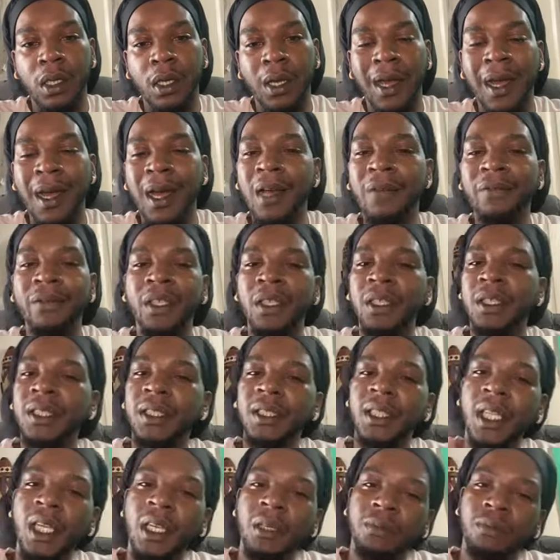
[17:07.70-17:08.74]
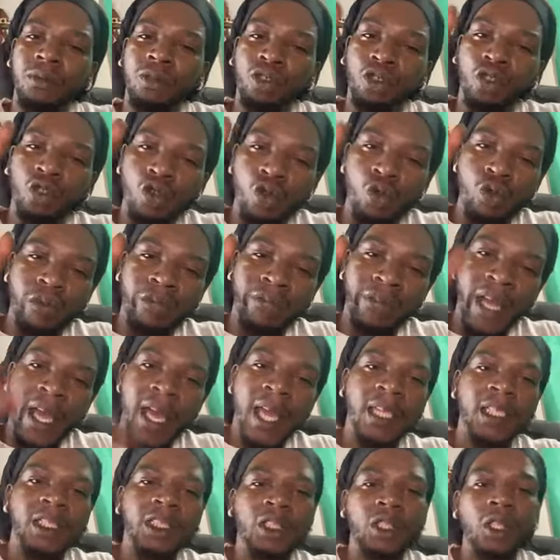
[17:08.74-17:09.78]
I've escaped two vast